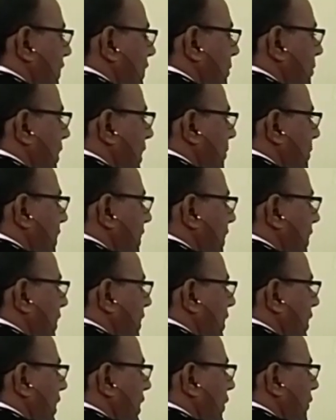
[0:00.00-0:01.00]
which may
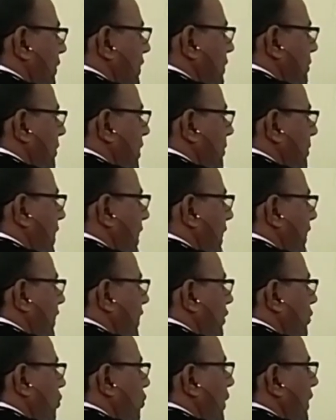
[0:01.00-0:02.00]
be
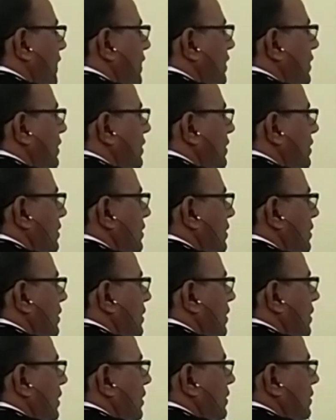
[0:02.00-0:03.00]
added to any
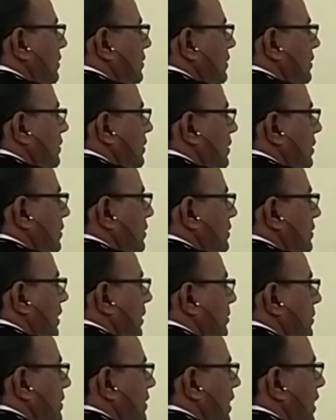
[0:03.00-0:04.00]

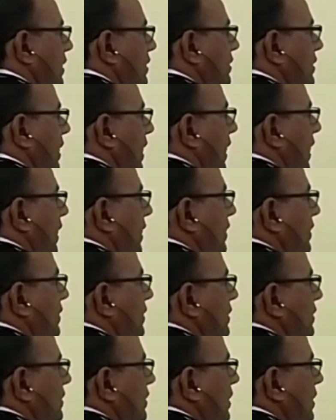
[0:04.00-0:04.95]
substance and the